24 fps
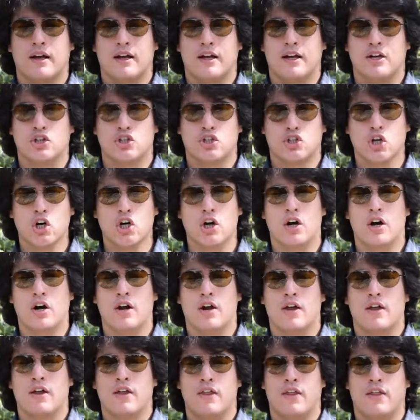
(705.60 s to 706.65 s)
ensure
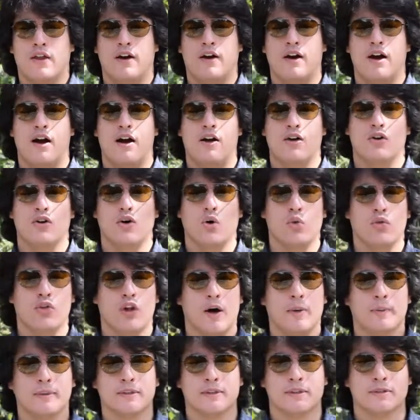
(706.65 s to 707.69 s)
there are no
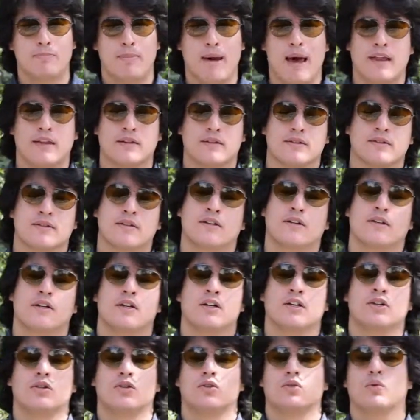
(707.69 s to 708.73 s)
double spends,
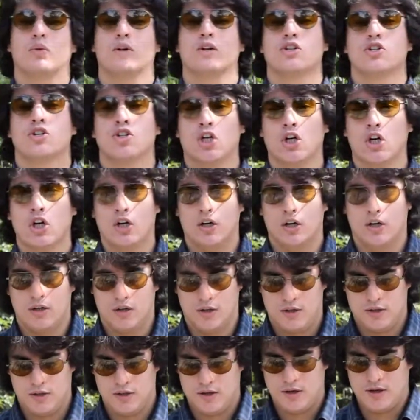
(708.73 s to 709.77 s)
to ensure
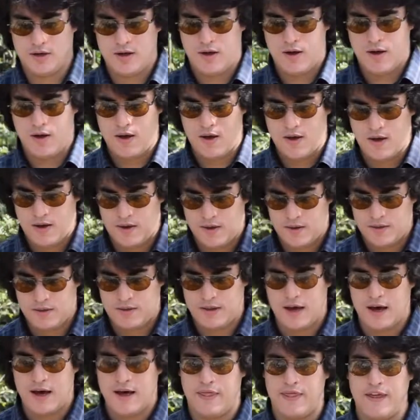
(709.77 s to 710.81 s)

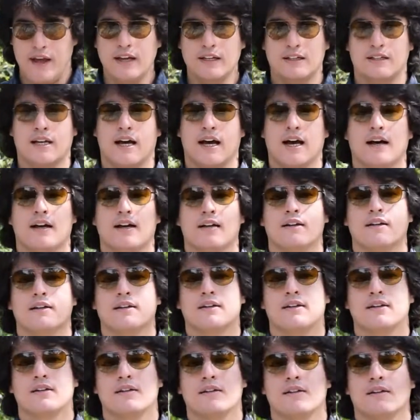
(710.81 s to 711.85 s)
the data
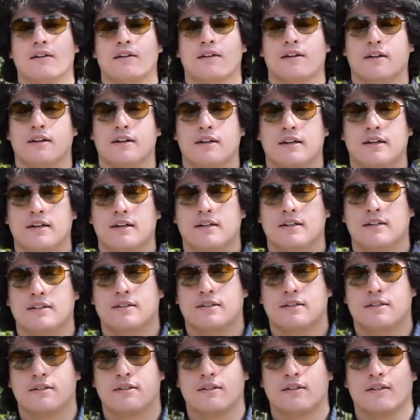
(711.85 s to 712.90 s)

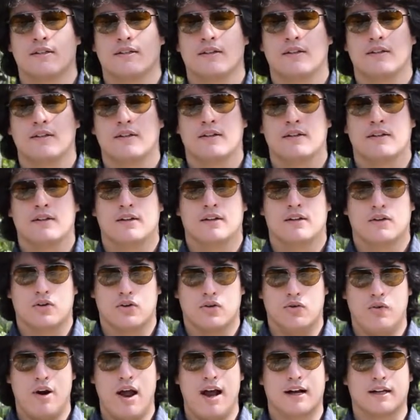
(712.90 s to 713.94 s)
is
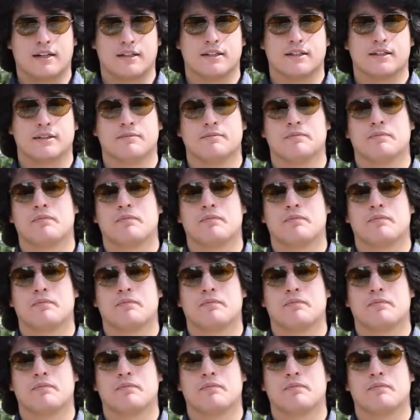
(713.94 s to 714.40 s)
correct?